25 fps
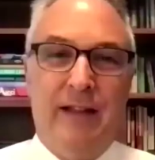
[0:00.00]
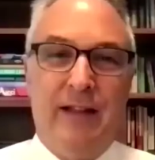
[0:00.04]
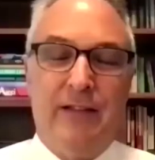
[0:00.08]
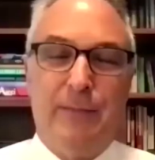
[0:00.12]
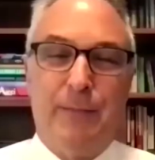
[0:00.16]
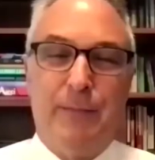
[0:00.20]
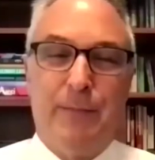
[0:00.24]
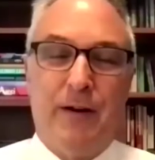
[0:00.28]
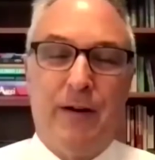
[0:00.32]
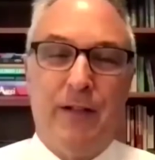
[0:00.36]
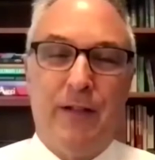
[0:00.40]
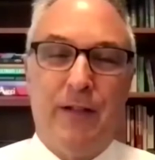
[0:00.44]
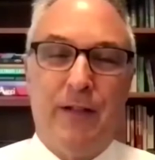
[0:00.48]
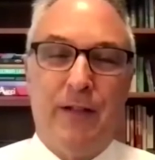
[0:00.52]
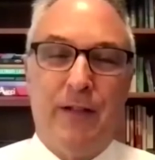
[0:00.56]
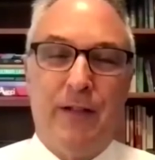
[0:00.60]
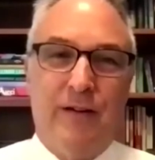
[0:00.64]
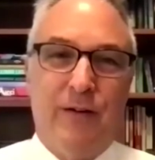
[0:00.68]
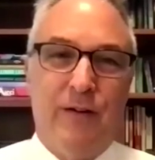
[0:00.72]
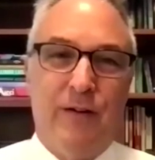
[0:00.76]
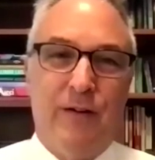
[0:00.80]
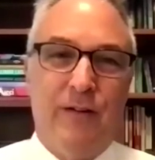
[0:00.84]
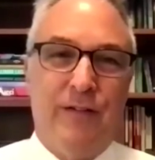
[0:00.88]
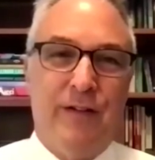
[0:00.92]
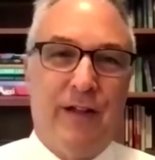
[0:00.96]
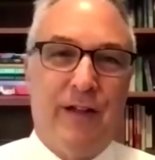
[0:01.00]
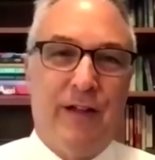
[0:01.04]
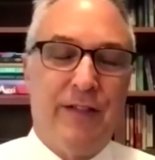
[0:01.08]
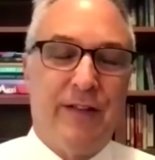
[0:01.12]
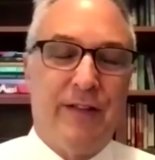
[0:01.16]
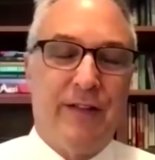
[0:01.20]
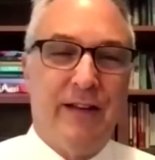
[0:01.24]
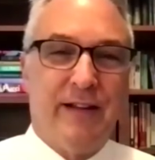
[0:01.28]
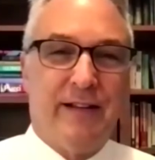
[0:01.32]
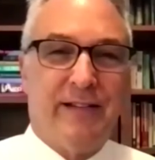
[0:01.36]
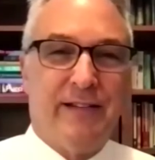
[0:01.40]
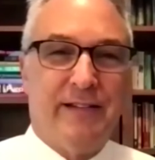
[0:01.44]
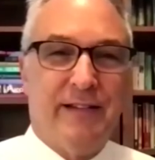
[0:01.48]
that's part of the goal of Health
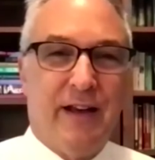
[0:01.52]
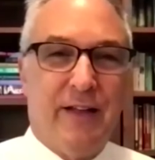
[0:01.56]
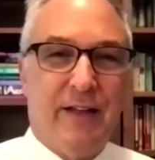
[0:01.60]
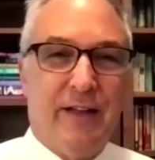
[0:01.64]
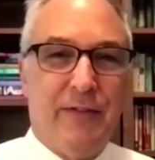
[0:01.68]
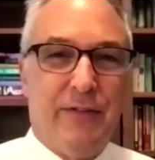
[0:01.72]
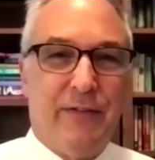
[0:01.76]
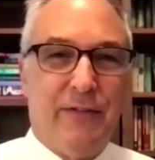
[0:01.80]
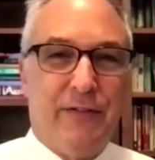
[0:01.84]
Connect South,